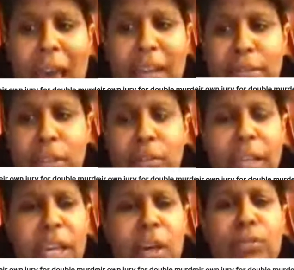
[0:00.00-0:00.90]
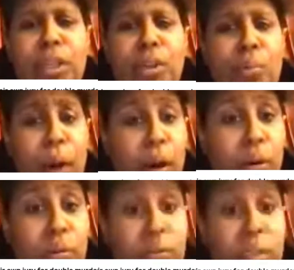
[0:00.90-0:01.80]
Absolutely. He knows the
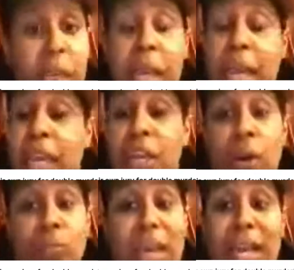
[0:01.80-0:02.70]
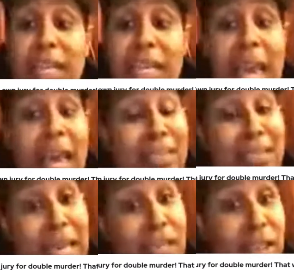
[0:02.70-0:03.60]
loopholes. He knows how to
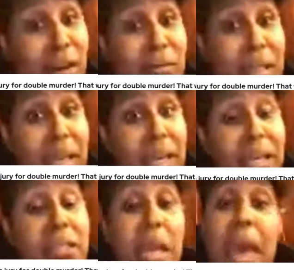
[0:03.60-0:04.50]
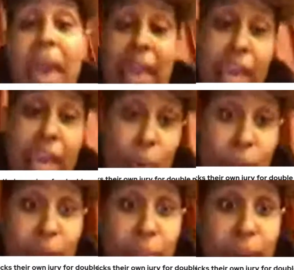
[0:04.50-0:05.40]
say certain things and get
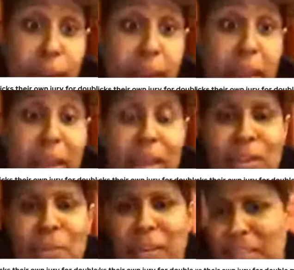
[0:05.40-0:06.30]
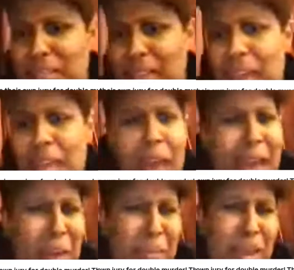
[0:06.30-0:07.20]
away with it. You can say,
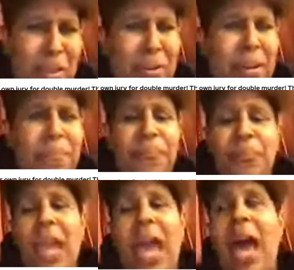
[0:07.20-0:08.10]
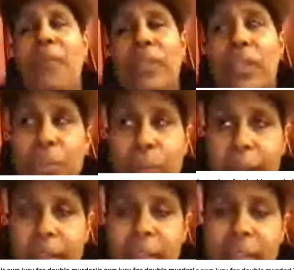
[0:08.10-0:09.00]
I was
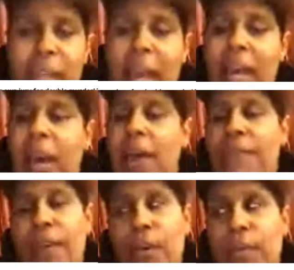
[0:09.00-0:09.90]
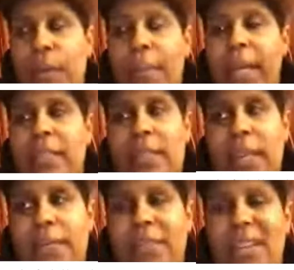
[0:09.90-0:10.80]
threatened. I felt for my
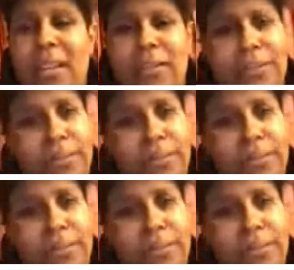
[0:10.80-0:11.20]
safety.